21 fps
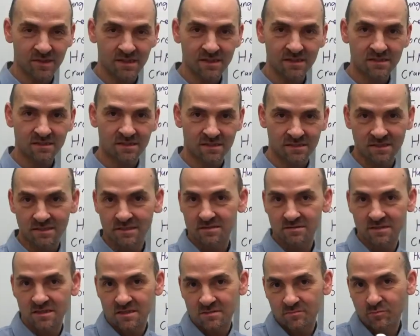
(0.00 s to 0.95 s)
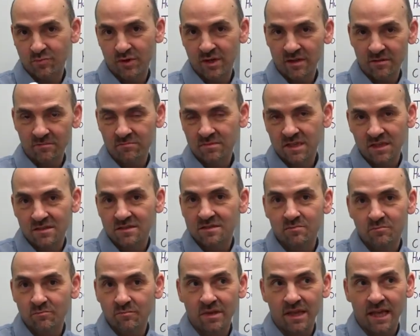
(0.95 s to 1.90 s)
this because it's just pretty, you know, it's
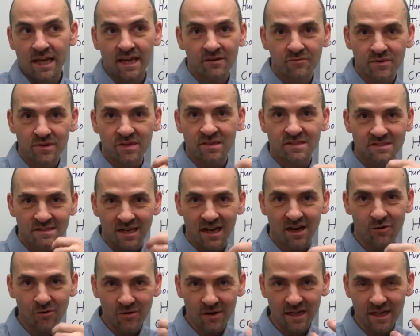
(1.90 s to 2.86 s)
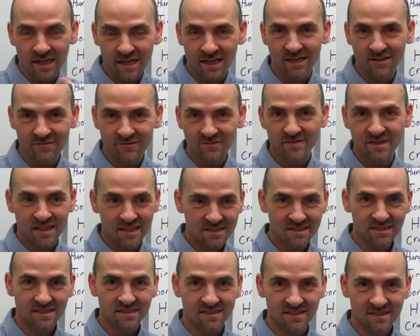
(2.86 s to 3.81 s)
blank with a soury kind of
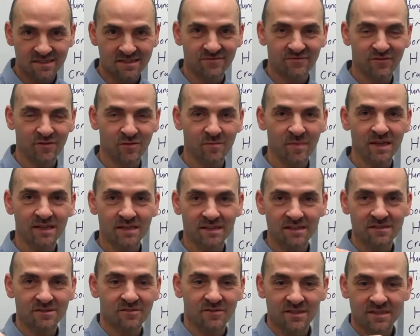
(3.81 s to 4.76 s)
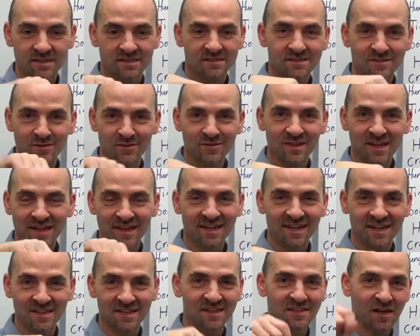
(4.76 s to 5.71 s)
taste because it's fermented. So I just stirred that in
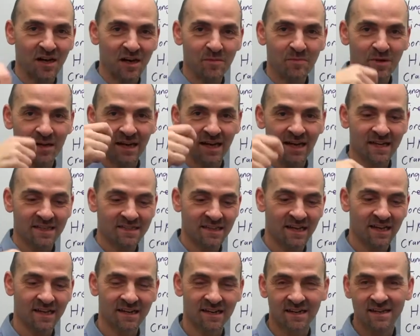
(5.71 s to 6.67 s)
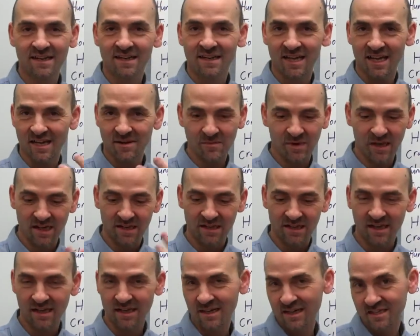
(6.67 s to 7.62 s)
on the top and I had that. And it made it
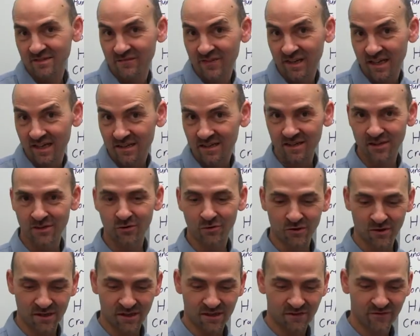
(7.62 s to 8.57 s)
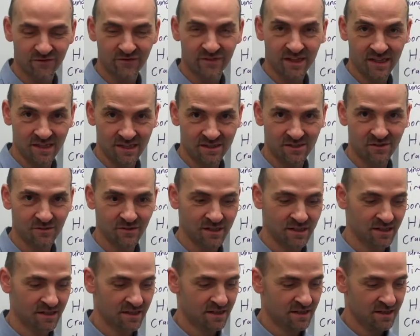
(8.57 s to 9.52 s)
like a nice vanilla yogurt feel to
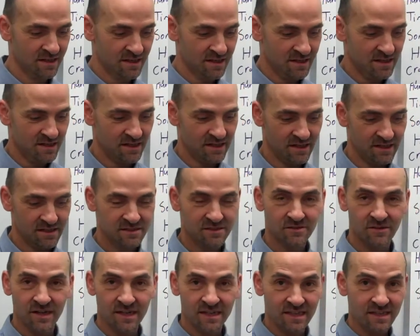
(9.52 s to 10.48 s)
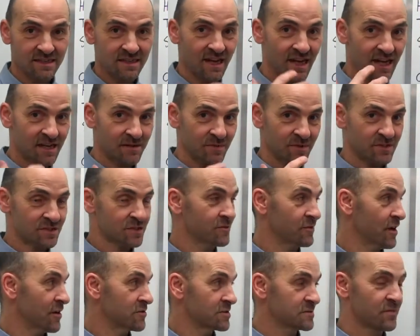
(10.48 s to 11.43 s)
it. So I did that about 2
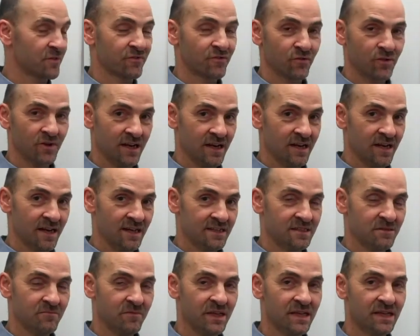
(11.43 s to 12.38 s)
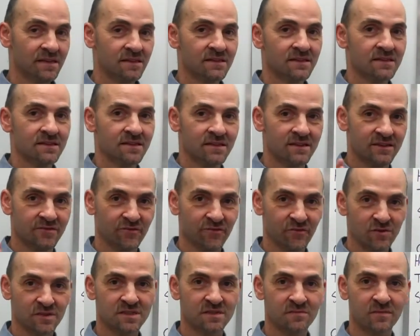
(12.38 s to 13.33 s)
hours before I had the meal. The
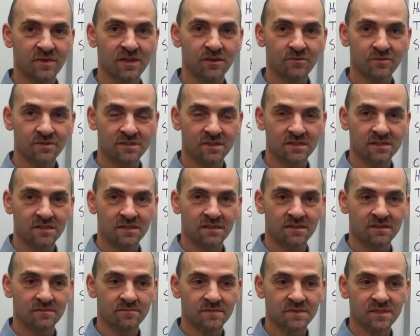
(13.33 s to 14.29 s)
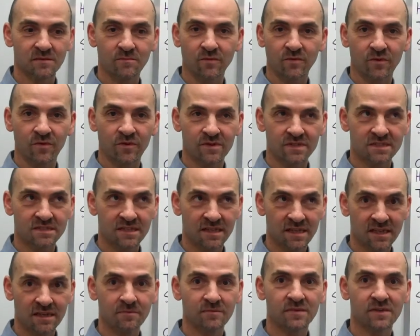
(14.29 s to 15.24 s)
first meal was just some
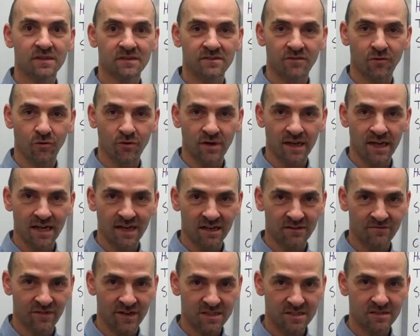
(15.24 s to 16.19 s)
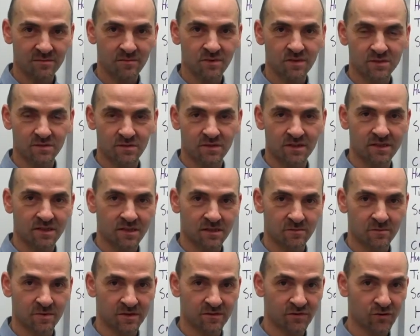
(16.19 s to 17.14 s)
steamed organic vegetables with a
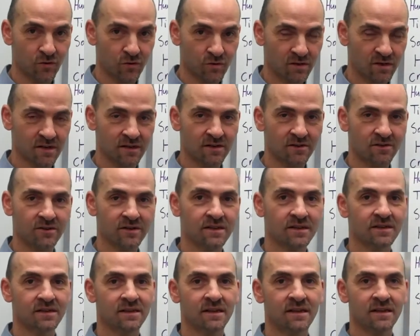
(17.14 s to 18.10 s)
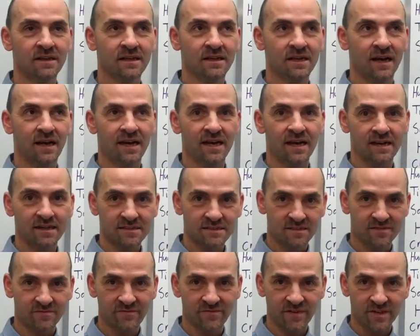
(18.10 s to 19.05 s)
little bit of coconut oil. I added
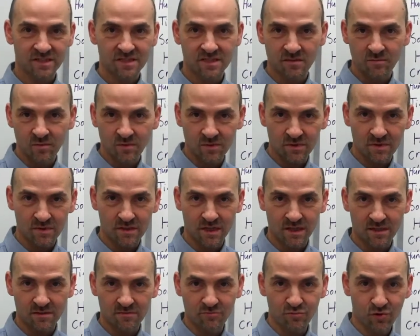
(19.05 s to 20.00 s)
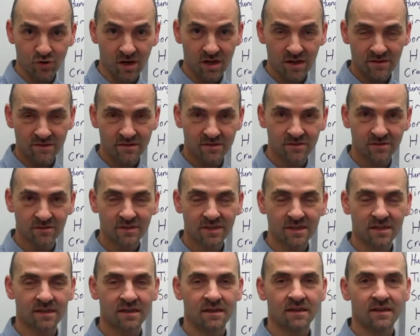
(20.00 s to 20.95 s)
some vegetable broth to
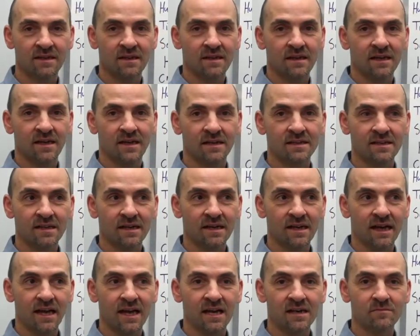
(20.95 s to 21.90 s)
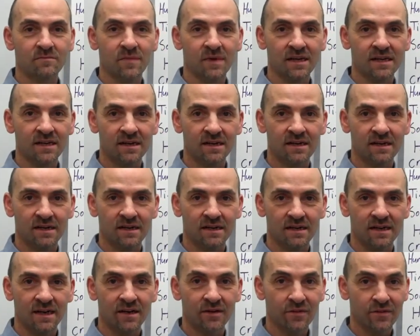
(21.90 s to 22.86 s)
it. And then I had my
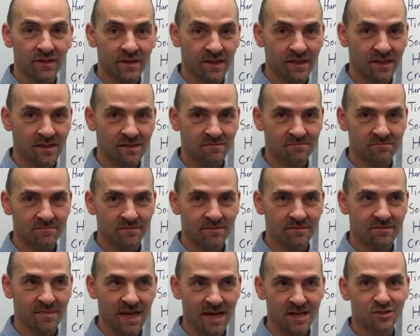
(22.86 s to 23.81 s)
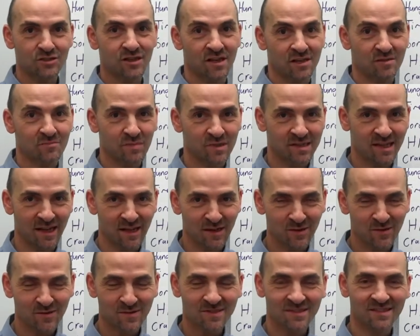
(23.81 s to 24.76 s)
healthy unmashed on
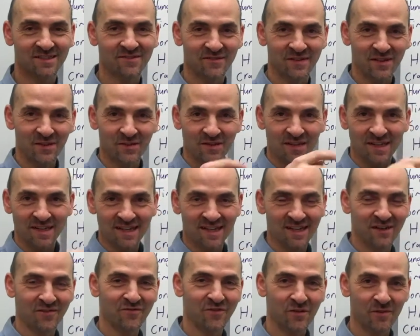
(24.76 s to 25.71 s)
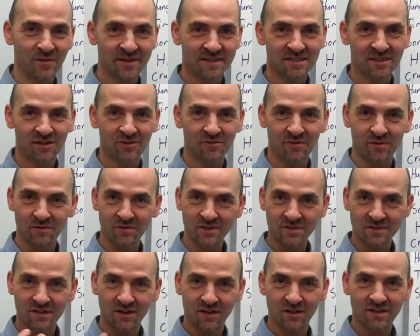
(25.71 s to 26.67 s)
potatoes. The video that I did a few weeks ago where we
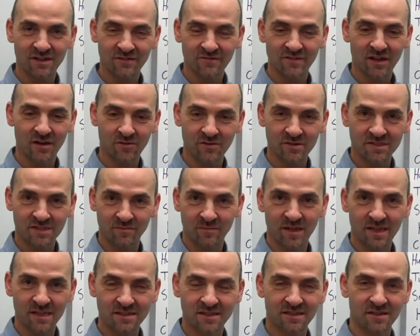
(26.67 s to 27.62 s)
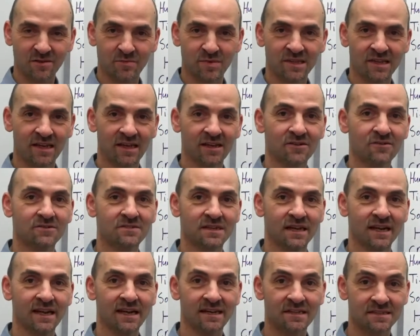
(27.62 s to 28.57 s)
used cauliflower as the base of your potatoes.
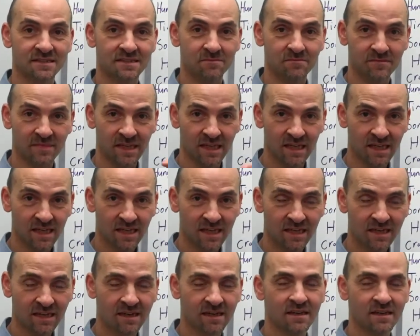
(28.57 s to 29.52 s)
I added some ghee,